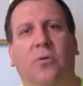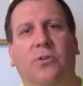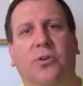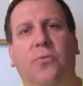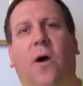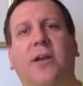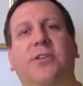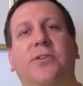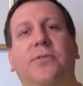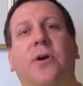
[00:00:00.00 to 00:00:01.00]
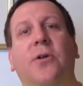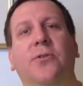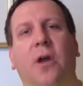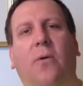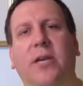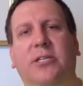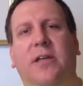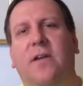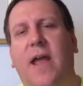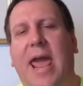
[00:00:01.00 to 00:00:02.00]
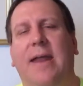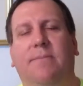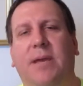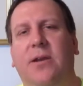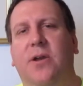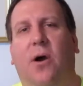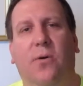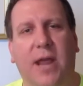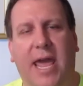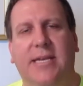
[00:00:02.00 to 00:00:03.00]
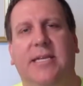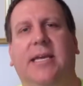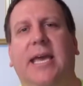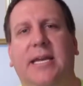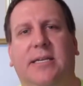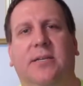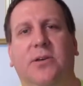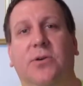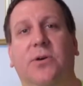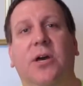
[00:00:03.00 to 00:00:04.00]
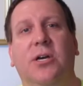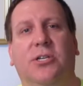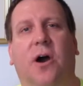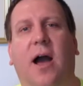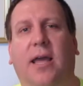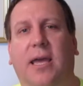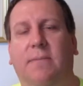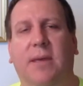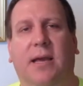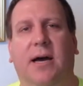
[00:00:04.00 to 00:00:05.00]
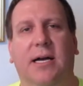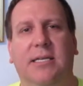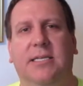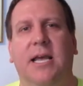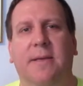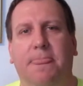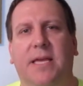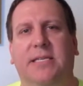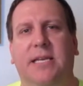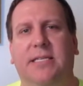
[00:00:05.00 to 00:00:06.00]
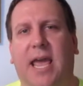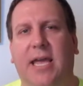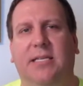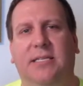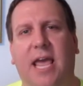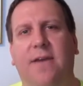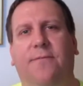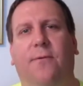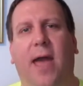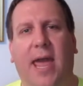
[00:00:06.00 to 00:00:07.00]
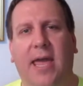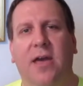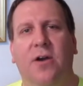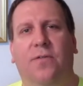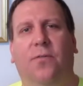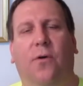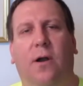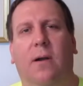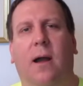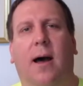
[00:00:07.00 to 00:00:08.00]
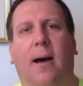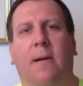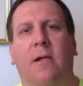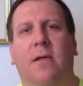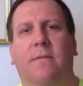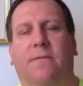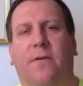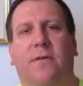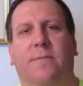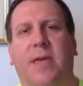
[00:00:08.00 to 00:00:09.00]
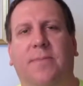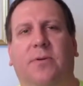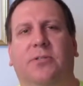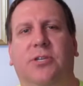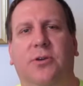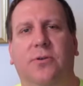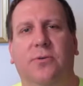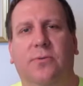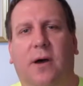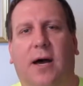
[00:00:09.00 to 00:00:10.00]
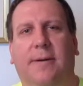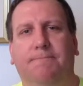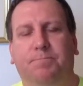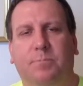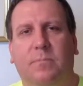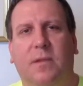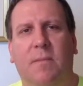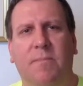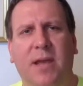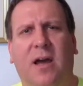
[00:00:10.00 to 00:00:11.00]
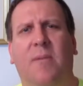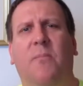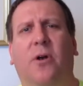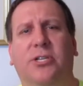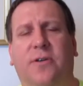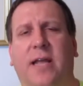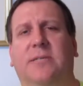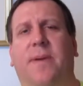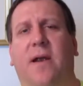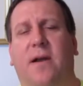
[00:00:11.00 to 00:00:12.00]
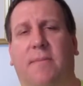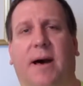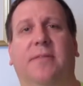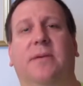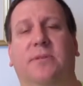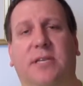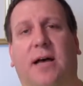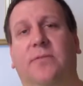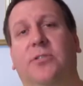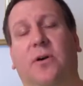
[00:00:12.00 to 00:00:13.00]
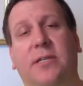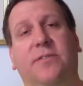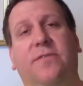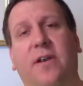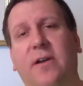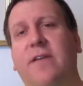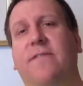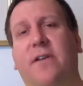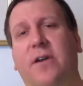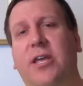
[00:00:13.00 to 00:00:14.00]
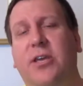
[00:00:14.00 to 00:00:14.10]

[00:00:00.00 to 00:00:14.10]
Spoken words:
want to know each other and be known and to get to talking, because this is a safe way for people to become more transparent about themselves. So it's very, very